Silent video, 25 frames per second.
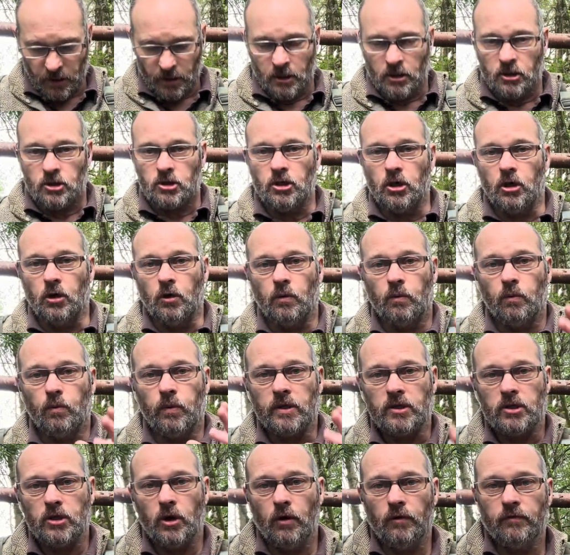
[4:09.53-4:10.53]
So we
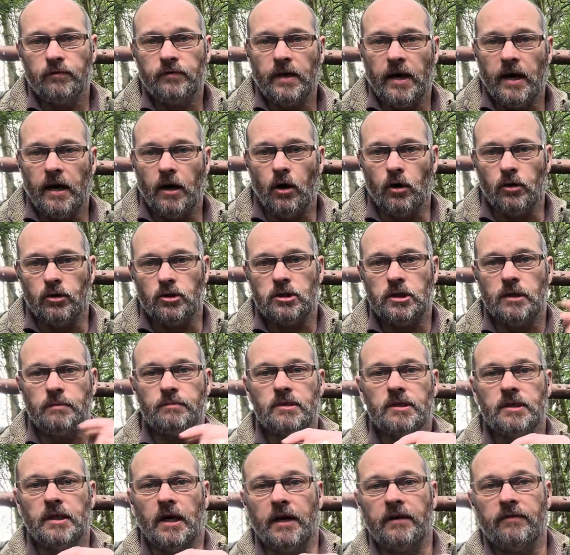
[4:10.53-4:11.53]
solved that on
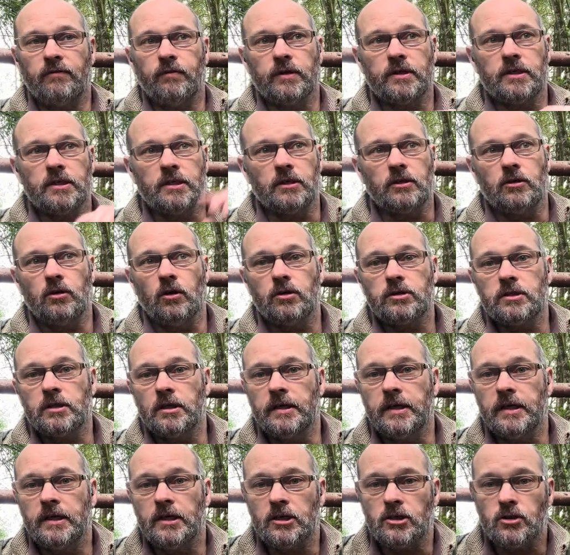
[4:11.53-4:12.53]
Jim's knife, which is in Costa
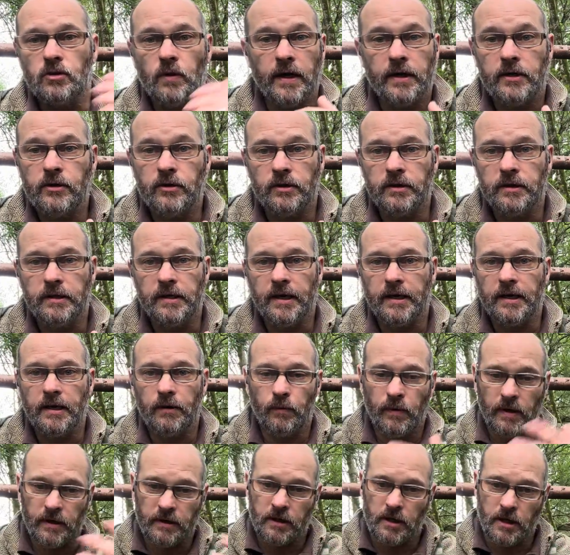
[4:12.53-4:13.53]
Rica, so I couldn't get it.
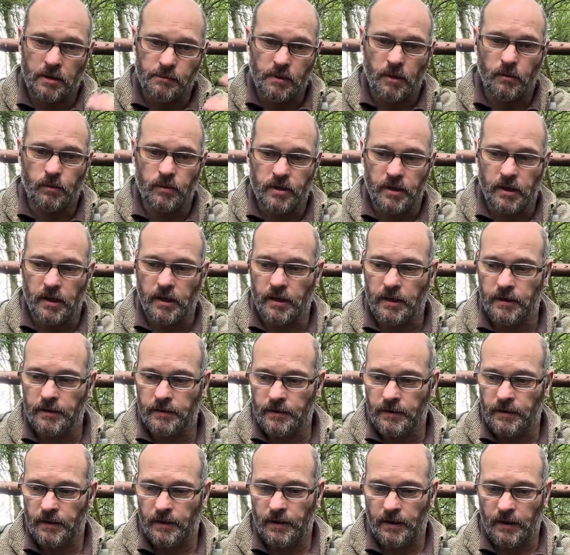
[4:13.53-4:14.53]
We had to come up with a
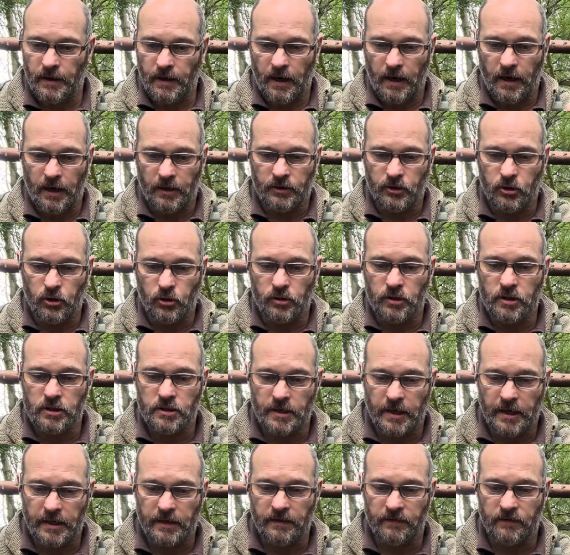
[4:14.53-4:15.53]
new
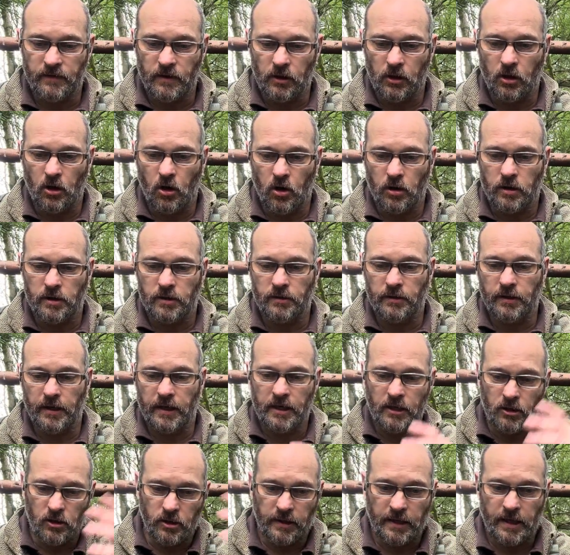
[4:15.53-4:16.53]
design of the lock that
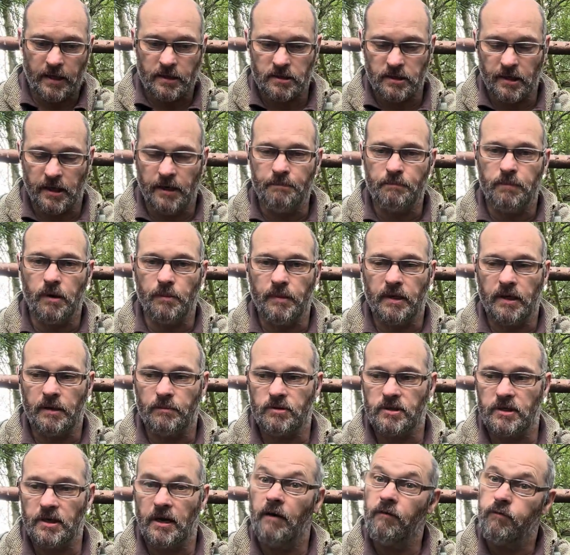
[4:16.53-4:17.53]
he could actually implement
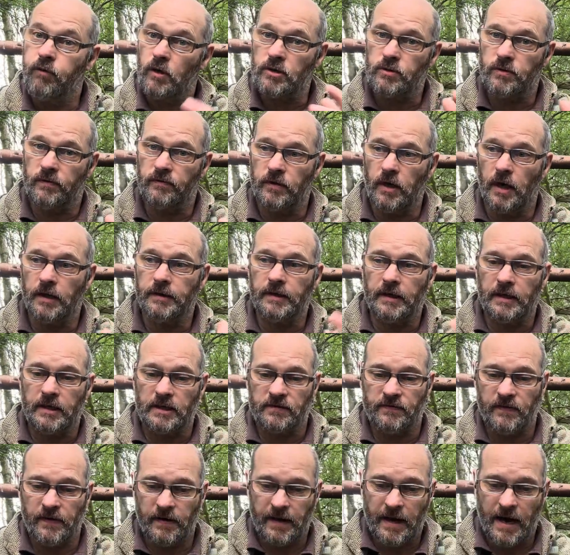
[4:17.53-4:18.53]
himself, which we've done, and he's
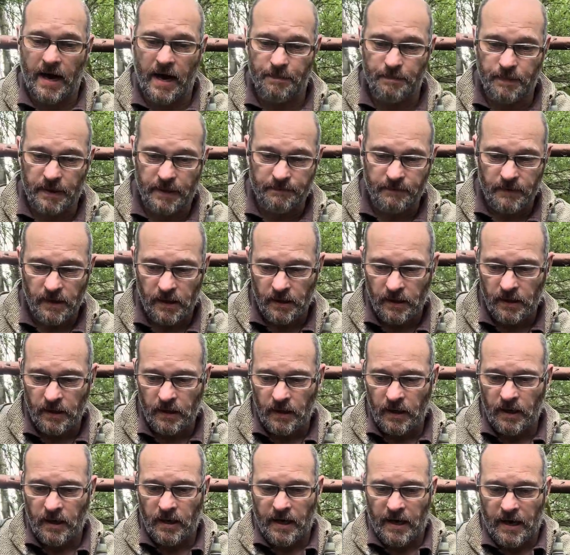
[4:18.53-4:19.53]
very happy.
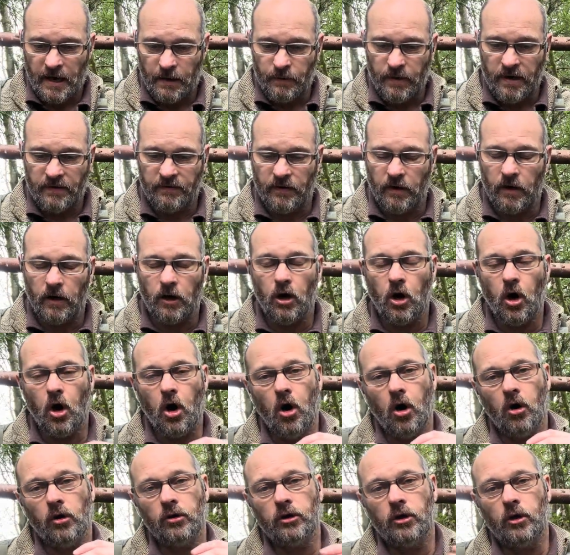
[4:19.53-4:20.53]
However,
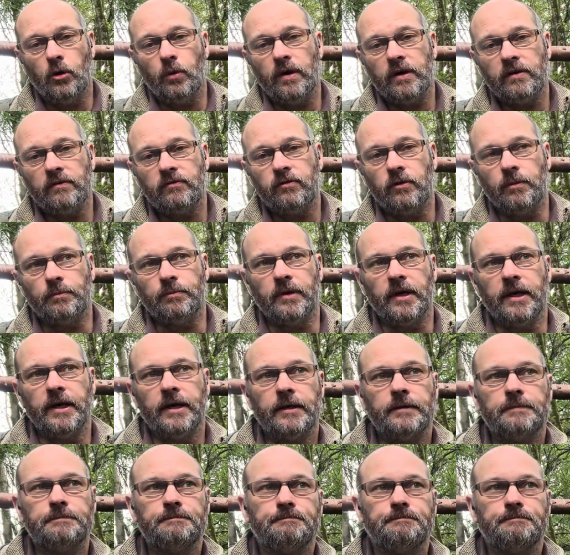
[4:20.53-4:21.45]
ongoing from there,